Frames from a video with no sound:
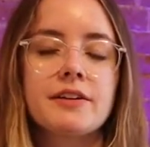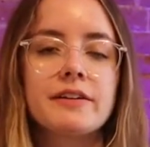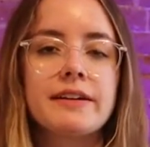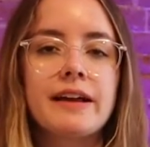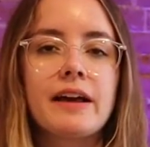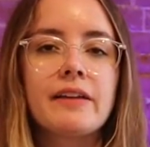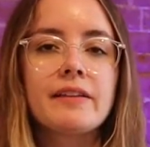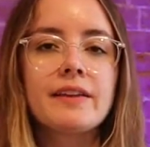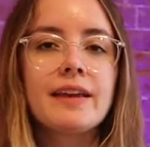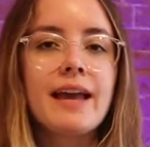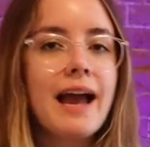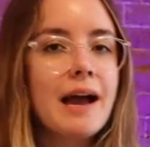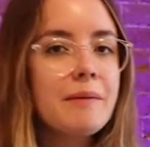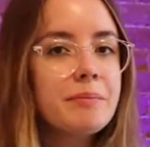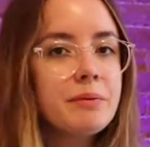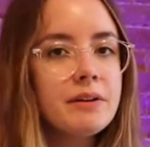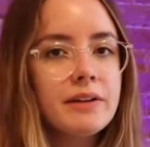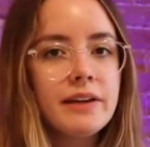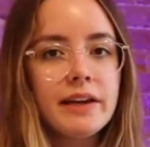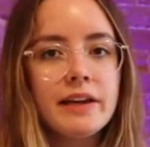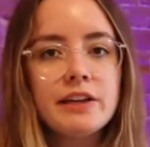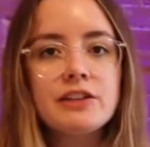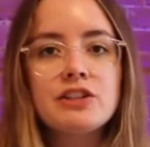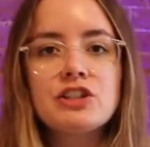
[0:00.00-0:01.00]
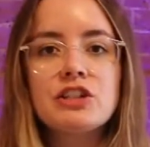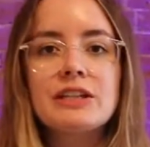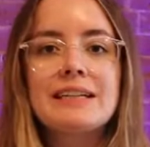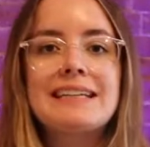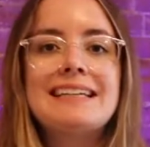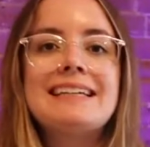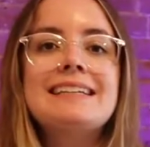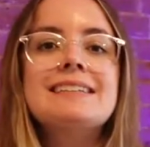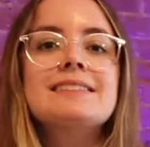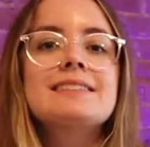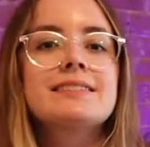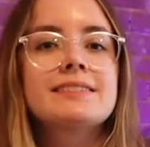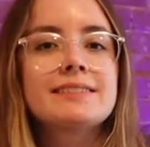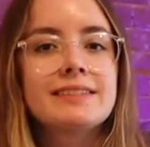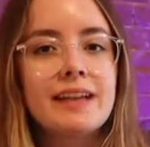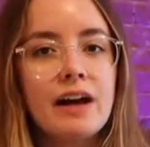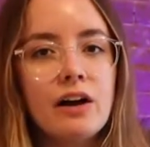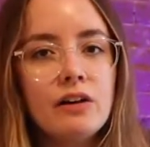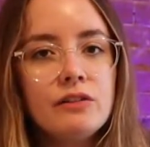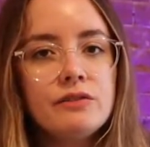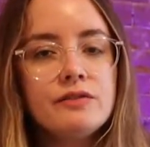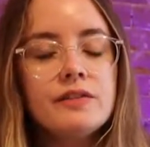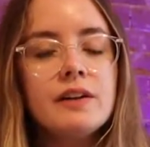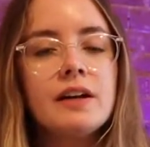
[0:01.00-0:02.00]
Now, the application
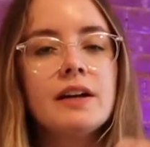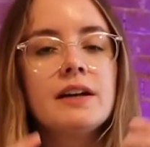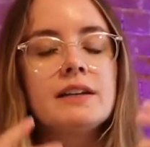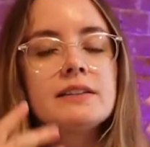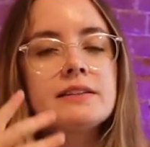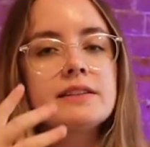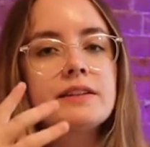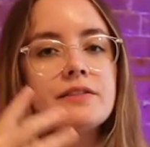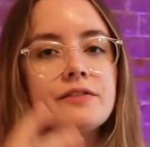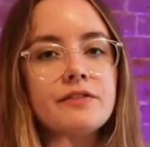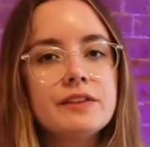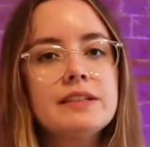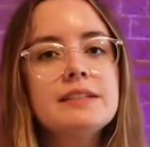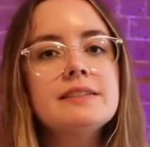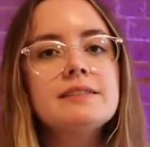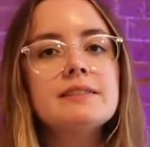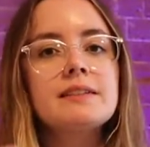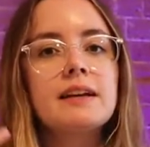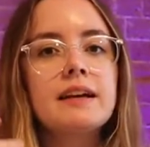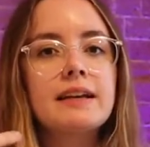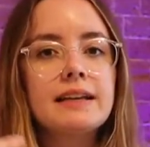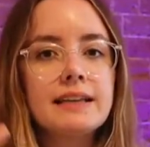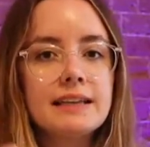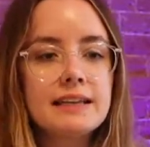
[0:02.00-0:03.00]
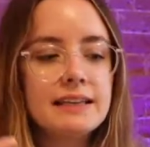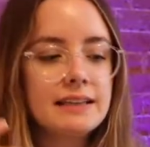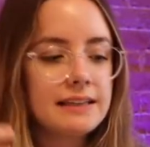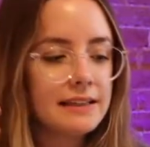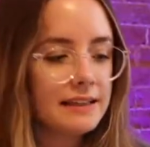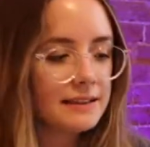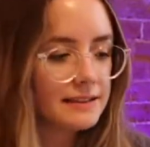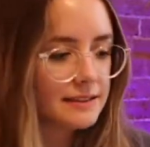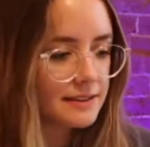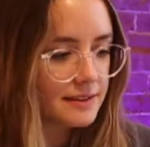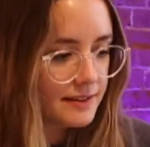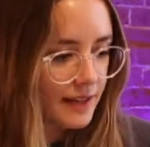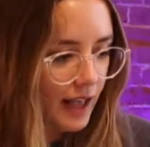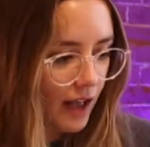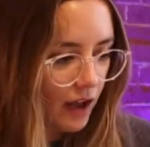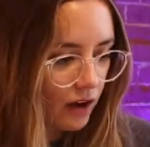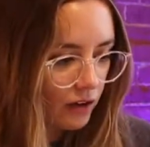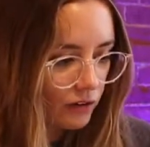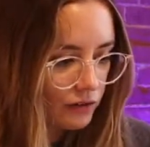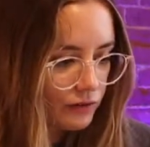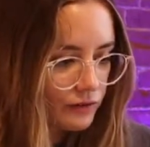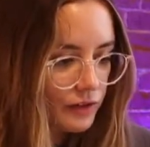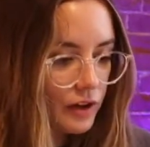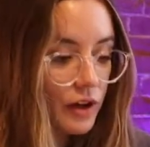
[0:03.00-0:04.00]
itself, the visa
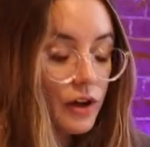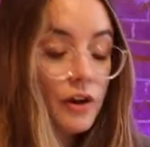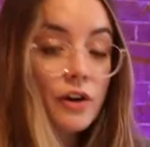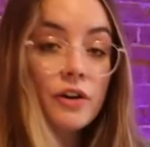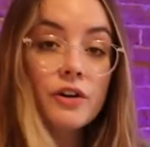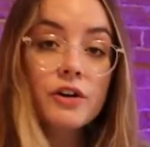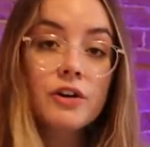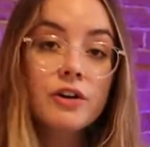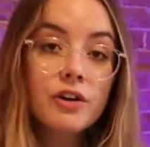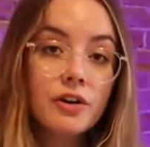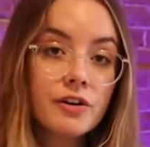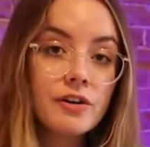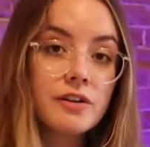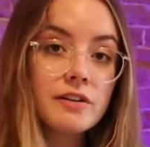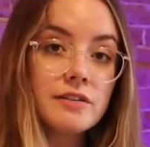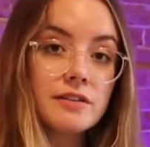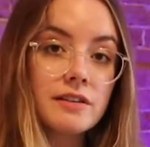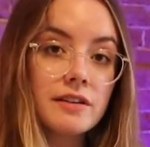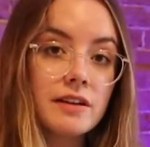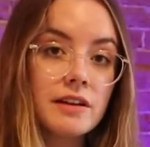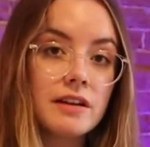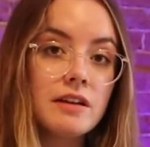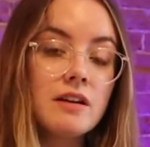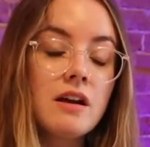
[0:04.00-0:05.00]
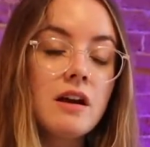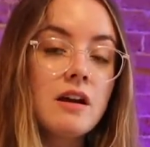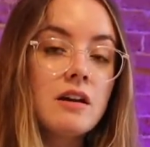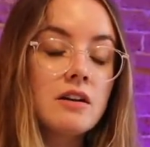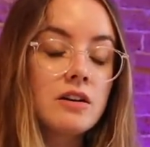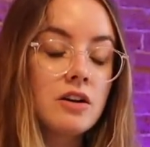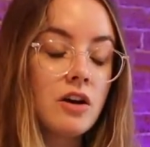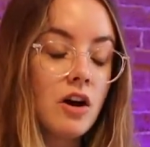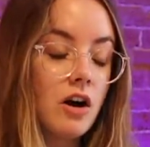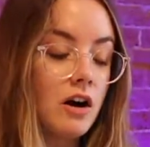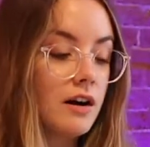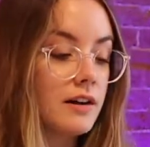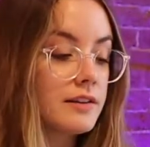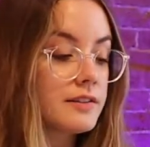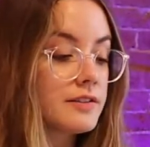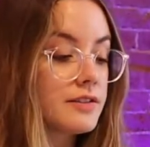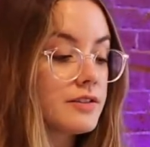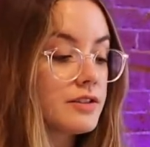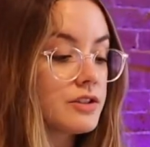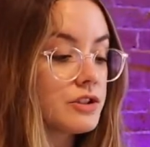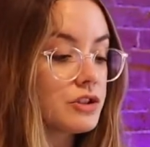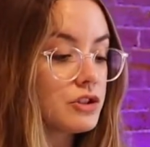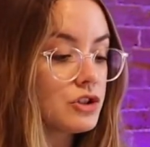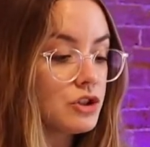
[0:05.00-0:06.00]
itself, currently
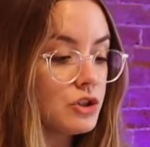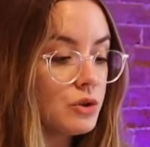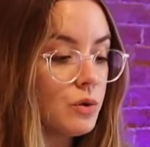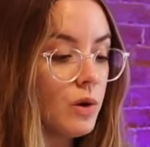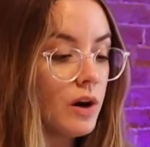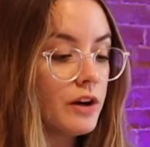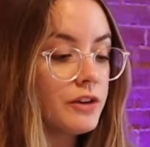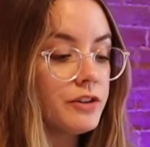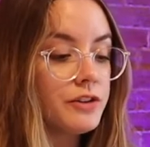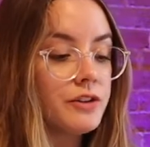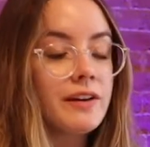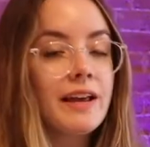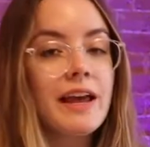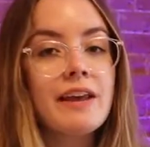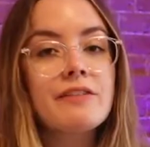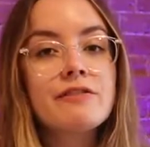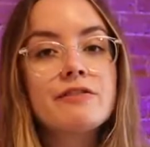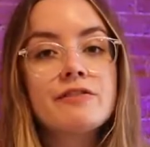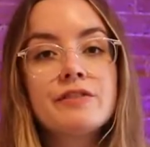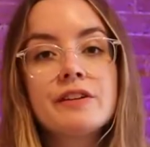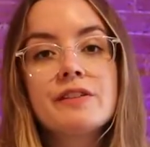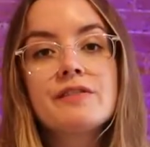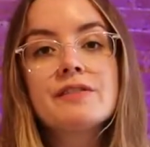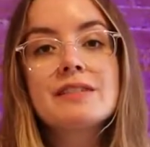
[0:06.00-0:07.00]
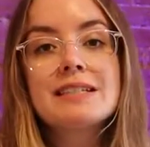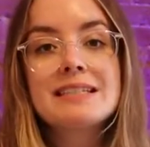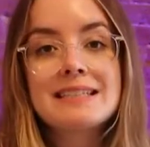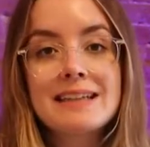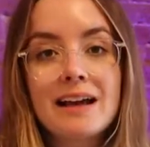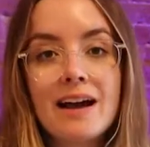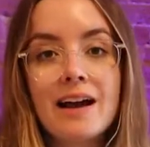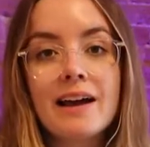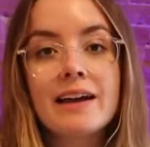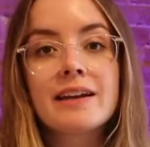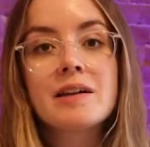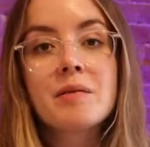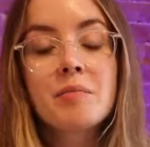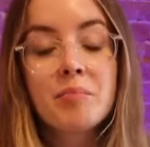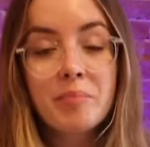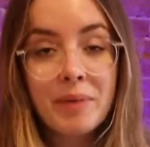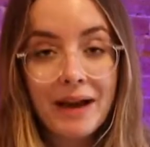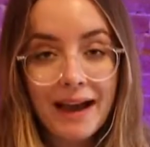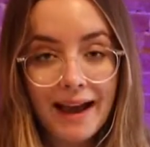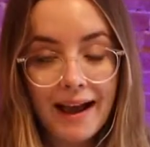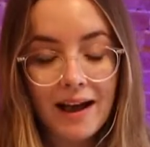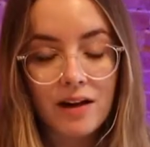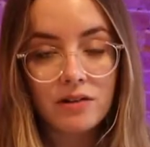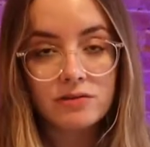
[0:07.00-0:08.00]
costs
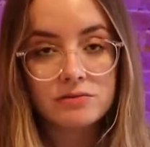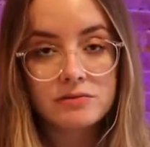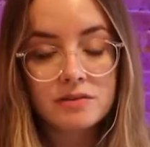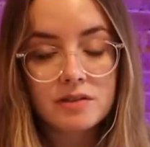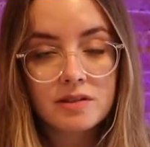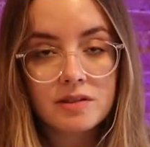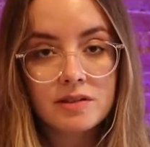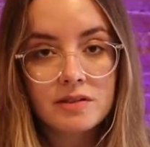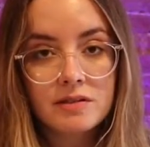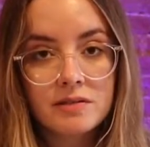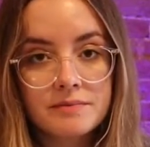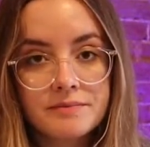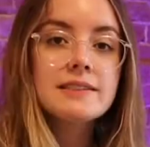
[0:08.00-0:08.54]
£259.